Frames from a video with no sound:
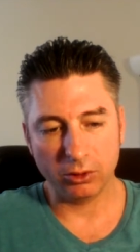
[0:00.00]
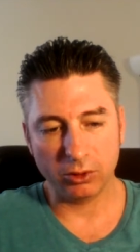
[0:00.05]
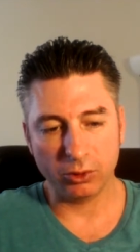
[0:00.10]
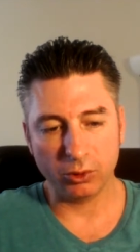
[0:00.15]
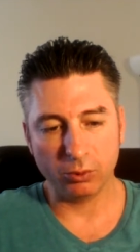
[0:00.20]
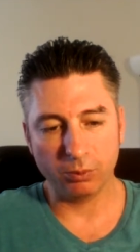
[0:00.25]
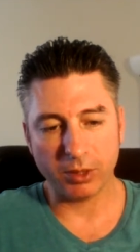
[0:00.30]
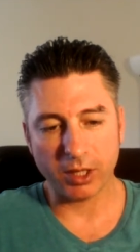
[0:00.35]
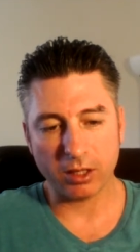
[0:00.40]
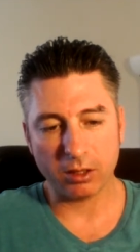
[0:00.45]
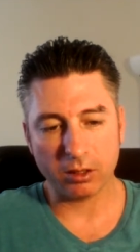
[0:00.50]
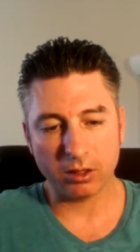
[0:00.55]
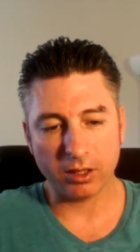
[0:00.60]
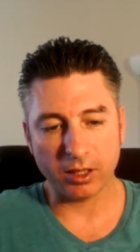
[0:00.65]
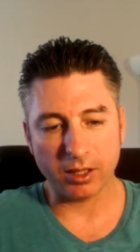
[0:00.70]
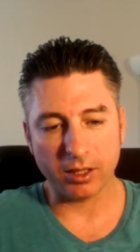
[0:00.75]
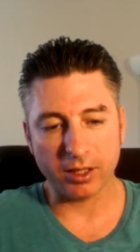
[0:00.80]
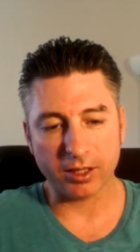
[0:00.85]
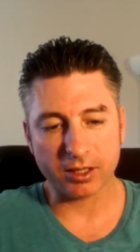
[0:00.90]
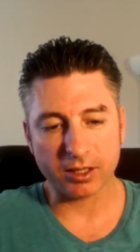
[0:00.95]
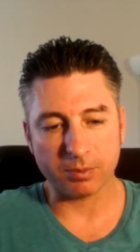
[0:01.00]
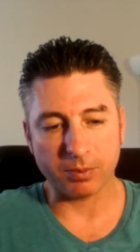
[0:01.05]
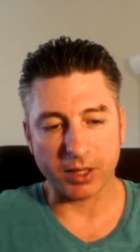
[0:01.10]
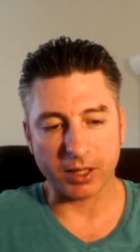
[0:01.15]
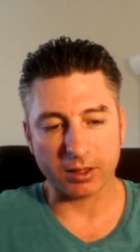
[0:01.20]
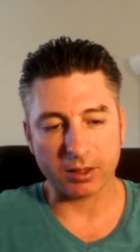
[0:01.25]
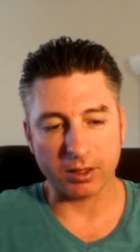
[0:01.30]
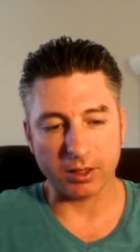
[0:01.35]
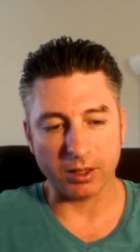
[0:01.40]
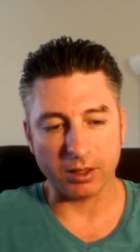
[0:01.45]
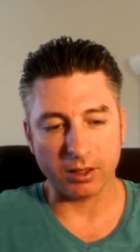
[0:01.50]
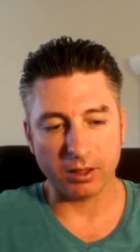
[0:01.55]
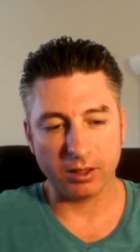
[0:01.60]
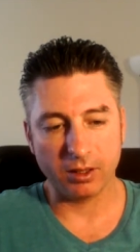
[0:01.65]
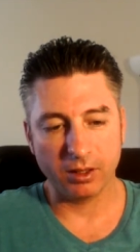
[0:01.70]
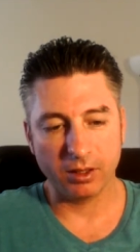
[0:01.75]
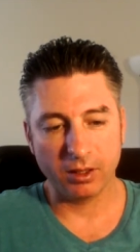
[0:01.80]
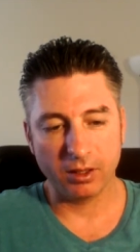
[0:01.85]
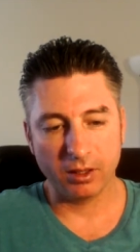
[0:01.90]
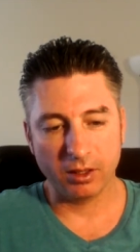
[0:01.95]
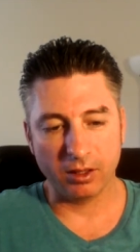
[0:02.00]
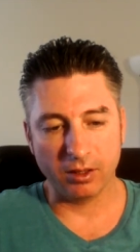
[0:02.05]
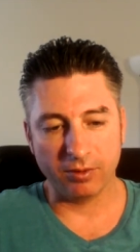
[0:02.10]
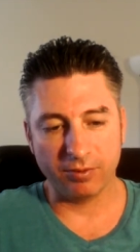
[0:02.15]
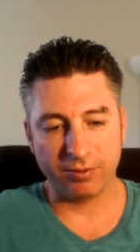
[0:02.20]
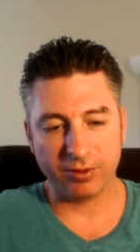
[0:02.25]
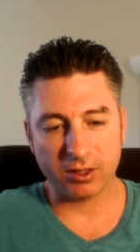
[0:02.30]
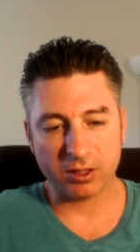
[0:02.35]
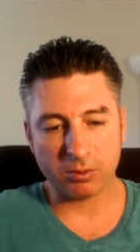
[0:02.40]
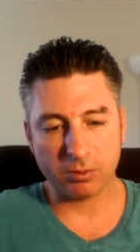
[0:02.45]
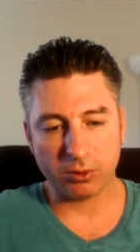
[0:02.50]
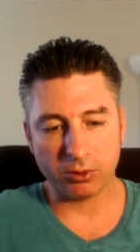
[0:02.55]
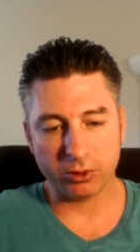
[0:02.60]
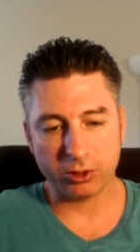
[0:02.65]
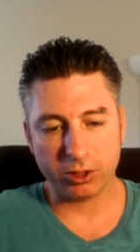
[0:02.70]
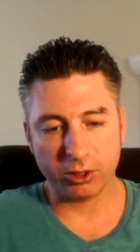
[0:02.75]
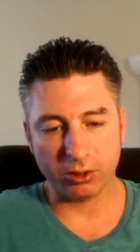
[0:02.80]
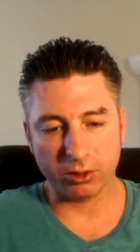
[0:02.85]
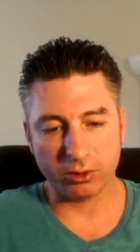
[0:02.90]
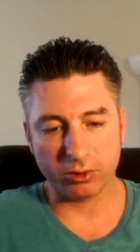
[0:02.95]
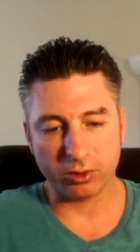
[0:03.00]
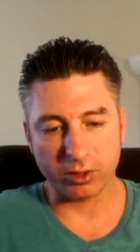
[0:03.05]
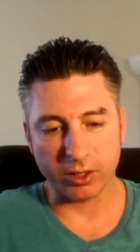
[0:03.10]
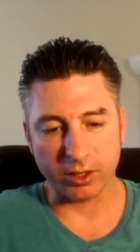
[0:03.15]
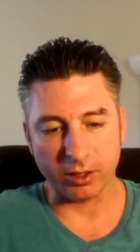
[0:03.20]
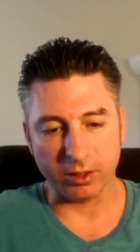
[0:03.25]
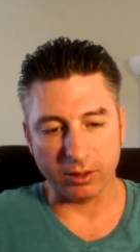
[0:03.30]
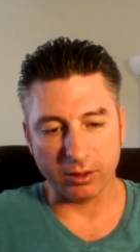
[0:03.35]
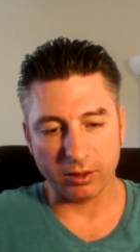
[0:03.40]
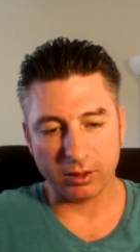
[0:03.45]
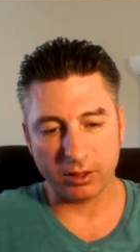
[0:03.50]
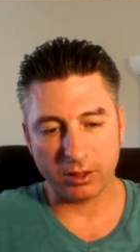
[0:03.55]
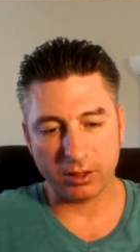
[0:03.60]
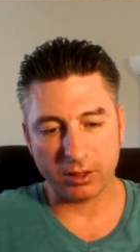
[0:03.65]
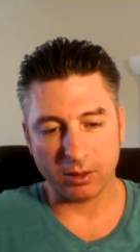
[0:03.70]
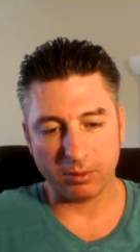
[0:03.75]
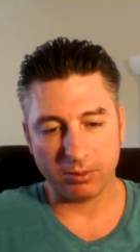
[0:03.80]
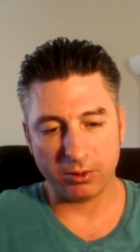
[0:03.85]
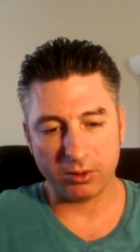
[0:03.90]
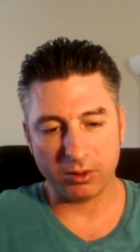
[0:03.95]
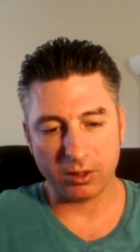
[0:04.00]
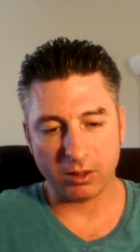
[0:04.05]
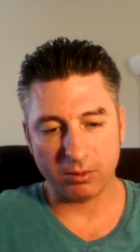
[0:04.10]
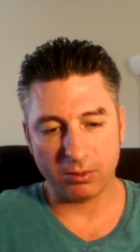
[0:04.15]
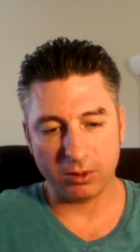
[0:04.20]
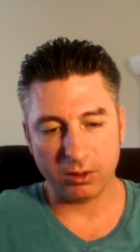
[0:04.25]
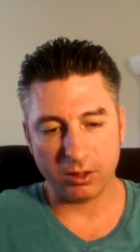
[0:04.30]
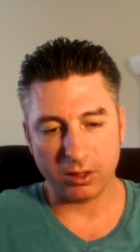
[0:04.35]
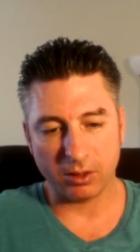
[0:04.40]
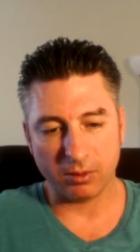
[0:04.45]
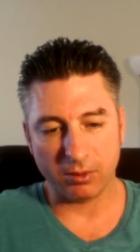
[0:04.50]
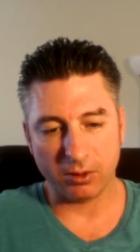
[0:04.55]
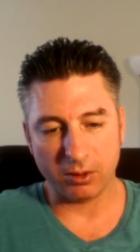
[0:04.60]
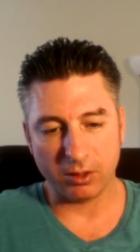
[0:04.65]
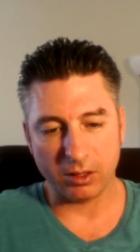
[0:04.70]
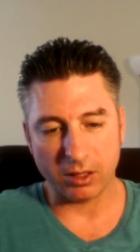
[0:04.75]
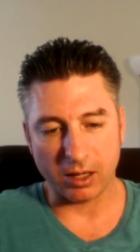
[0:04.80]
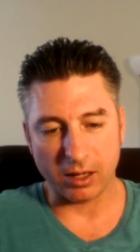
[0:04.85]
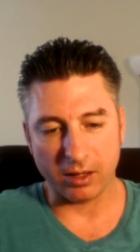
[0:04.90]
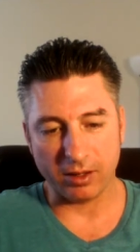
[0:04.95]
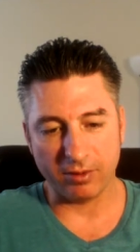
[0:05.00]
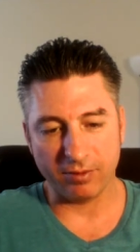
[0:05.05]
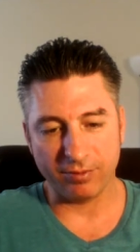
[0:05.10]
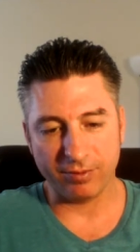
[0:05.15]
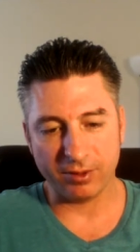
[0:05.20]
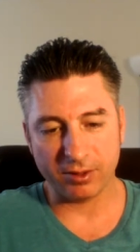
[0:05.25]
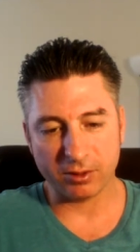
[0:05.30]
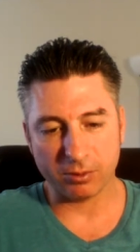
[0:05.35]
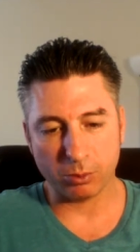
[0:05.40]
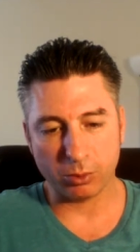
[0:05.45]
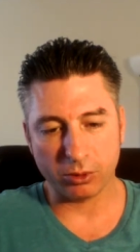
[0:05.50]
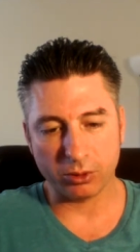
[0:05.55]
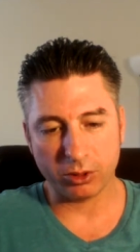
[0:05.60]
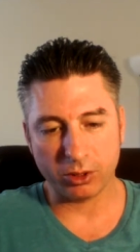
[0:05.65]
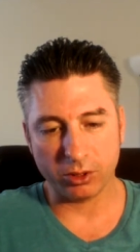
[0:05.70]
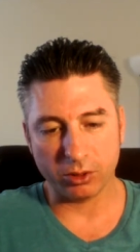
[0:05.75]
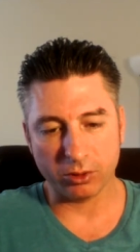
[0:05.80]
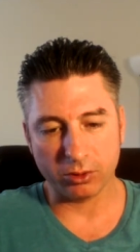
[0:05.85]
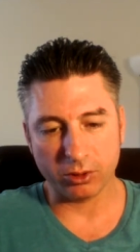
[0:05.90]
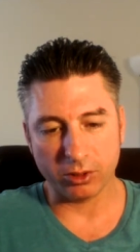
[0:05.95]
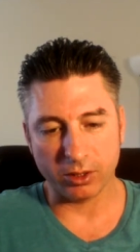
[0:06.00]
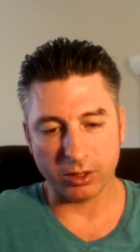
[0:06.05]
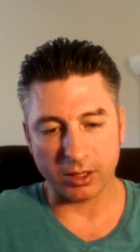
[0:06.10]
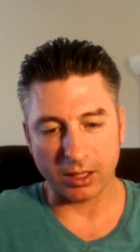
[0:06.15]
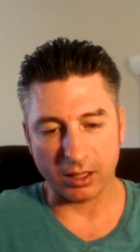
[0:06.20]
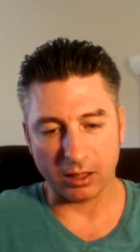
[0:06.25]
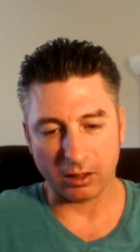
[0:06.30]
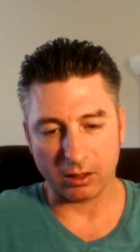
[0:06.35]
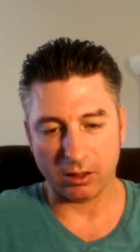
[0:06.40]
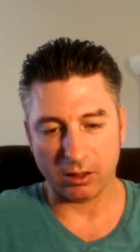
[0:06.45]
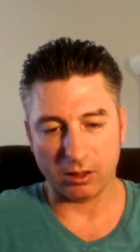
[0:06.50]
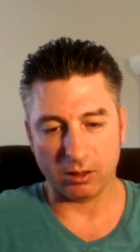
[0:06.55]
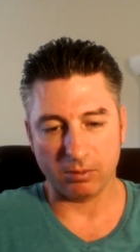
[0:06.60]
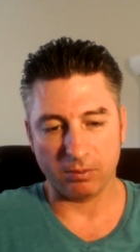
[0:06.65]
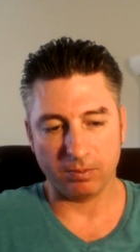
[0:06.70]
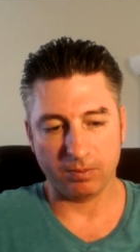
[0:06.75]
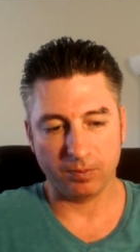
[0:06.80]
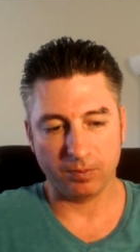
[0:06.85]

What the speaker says: Do better than expected. Invisible Children, www.invisibleChildren.com.